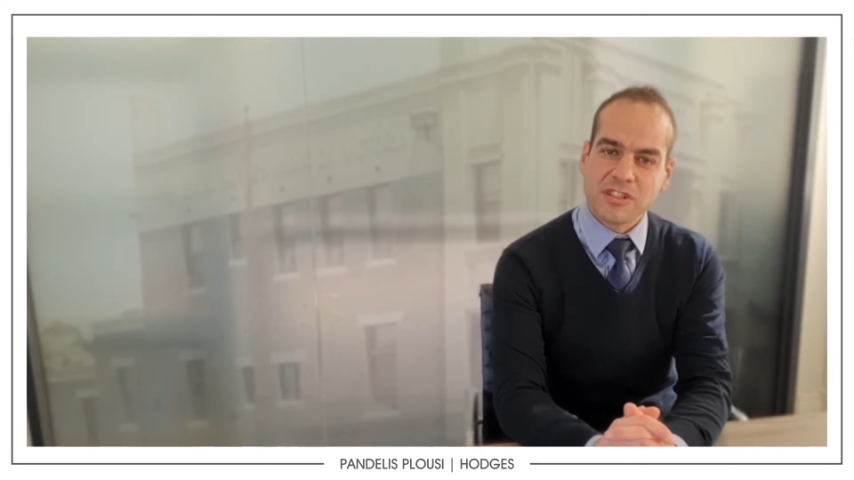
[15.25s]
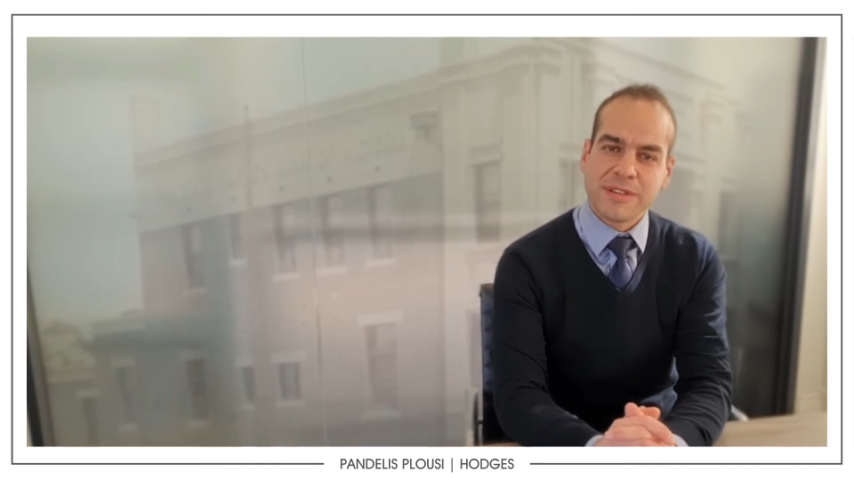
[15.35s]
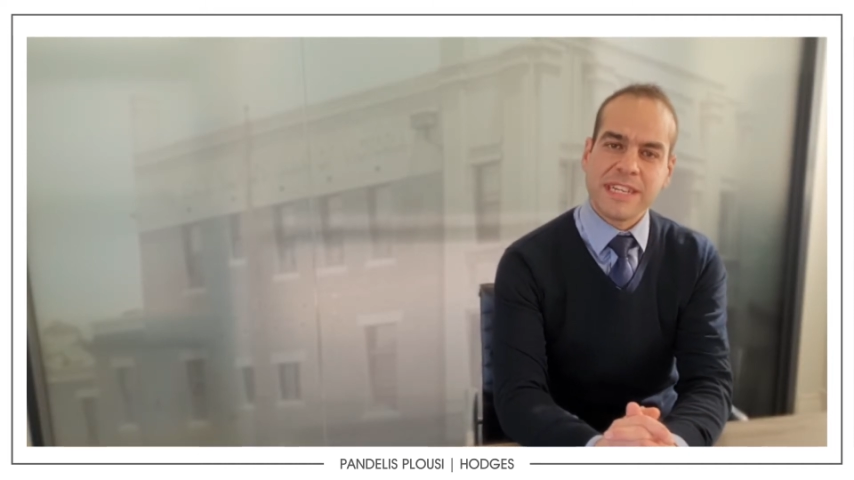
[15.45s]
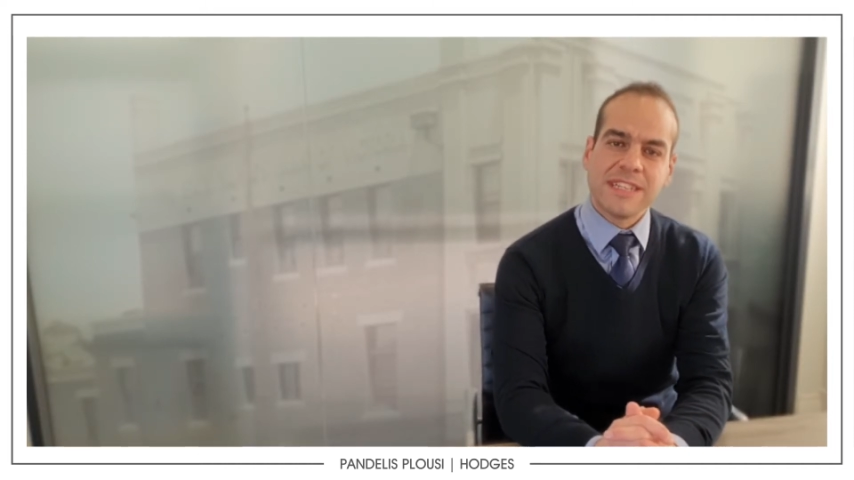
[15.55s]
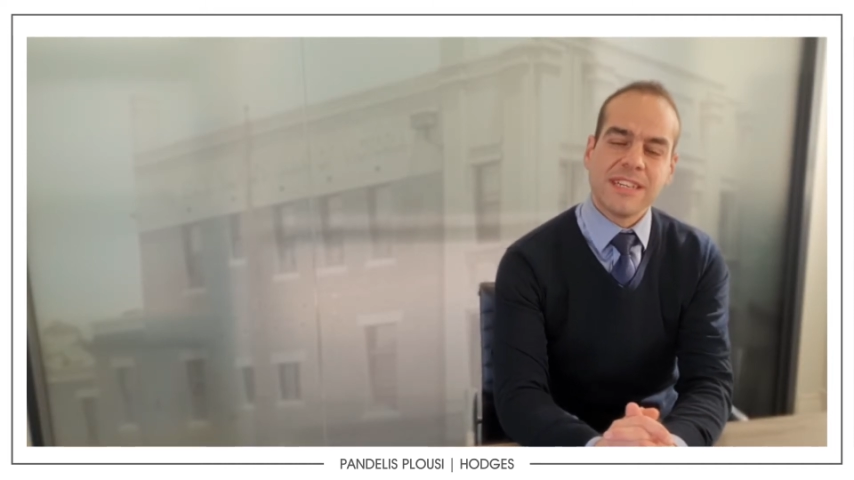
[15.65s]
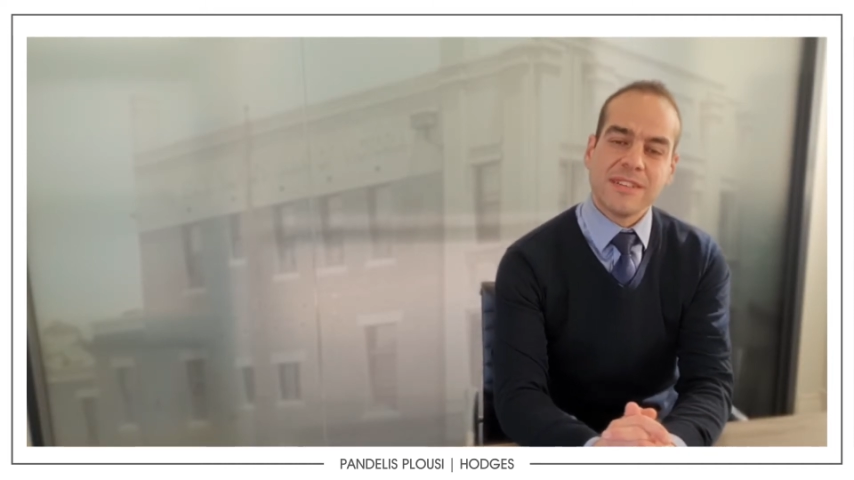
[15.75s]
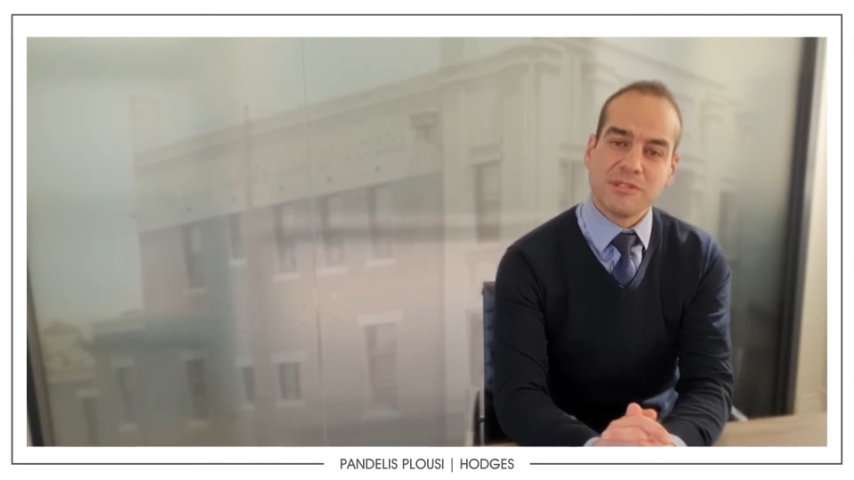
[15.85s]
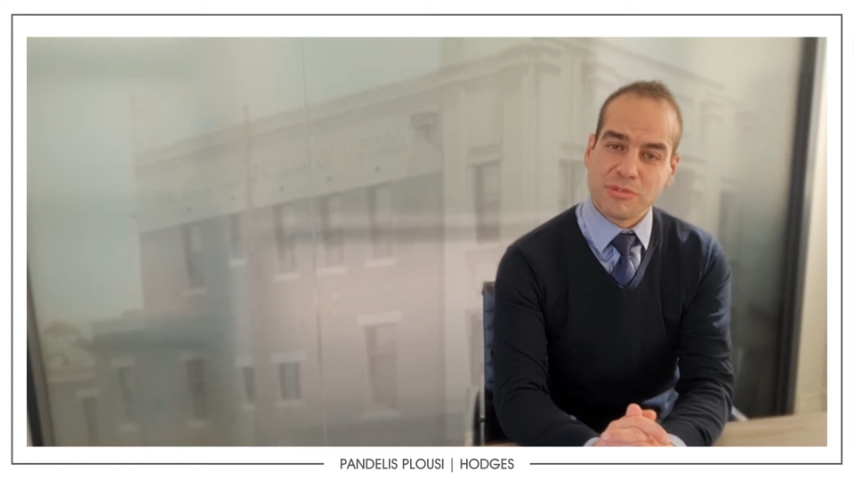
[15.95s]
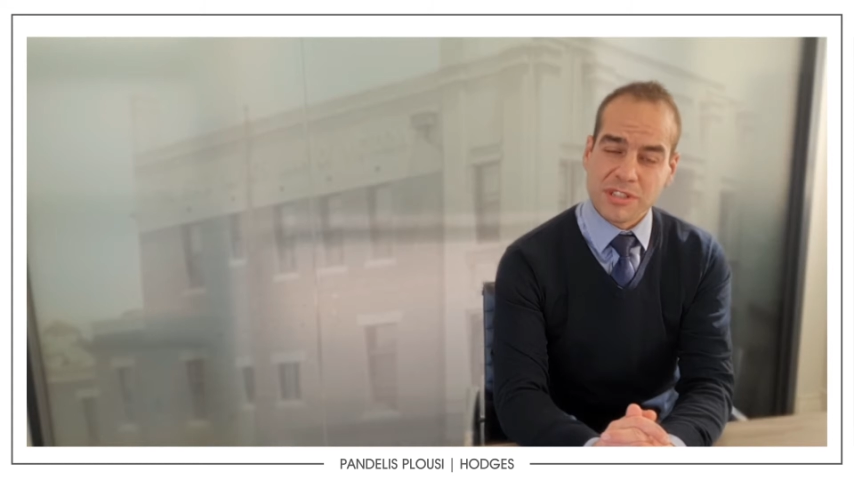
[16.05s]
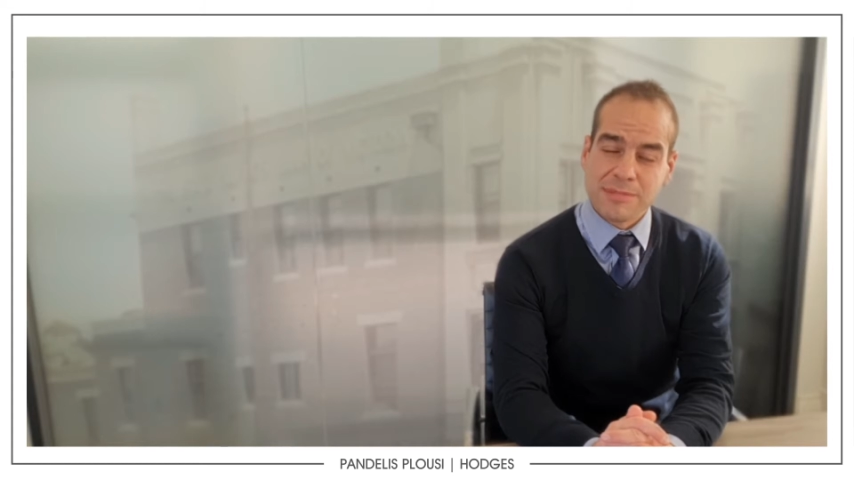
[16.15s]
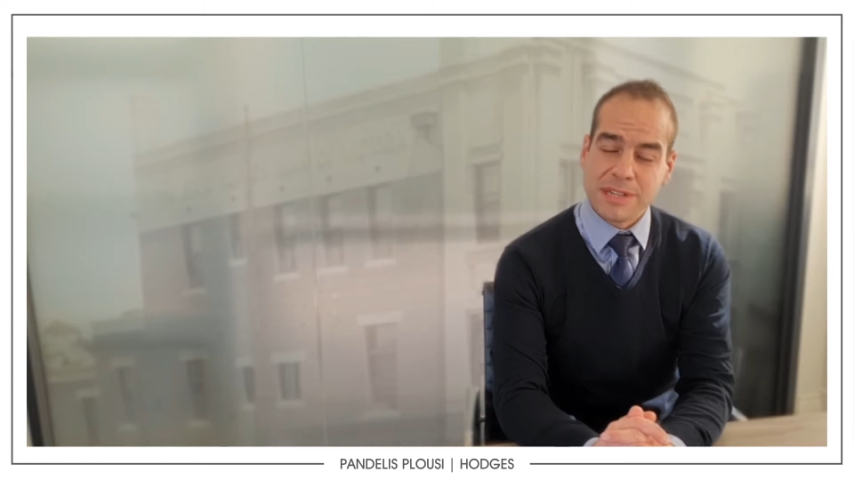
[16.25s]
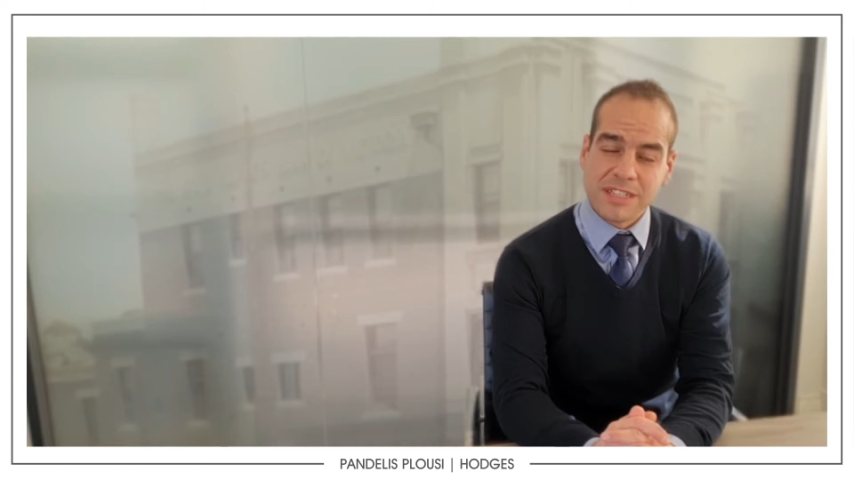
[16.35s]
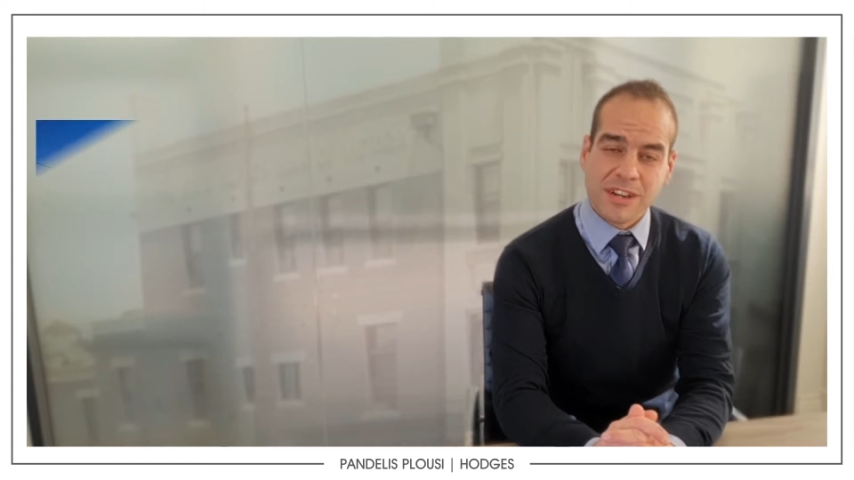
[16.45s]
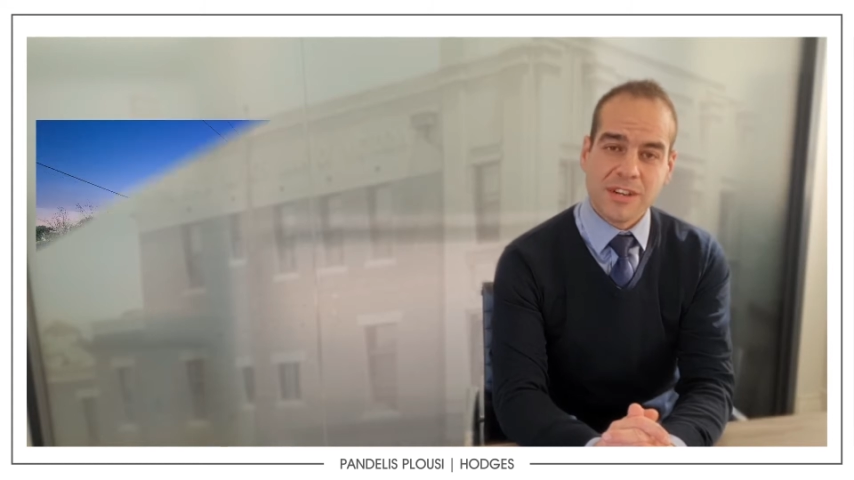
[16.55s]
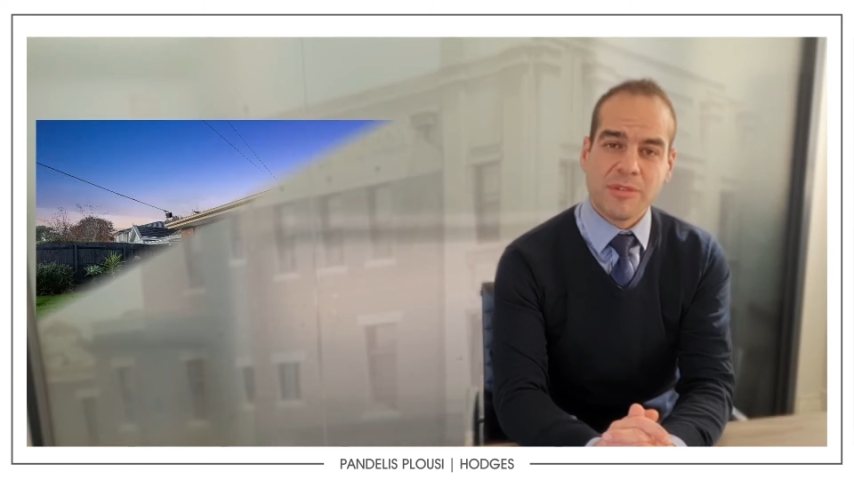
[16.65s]
Street, which was in
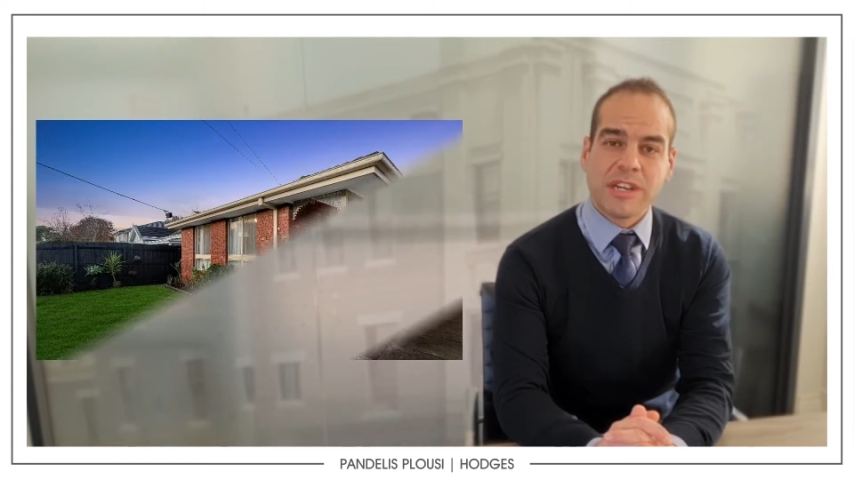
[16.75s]
Mentone.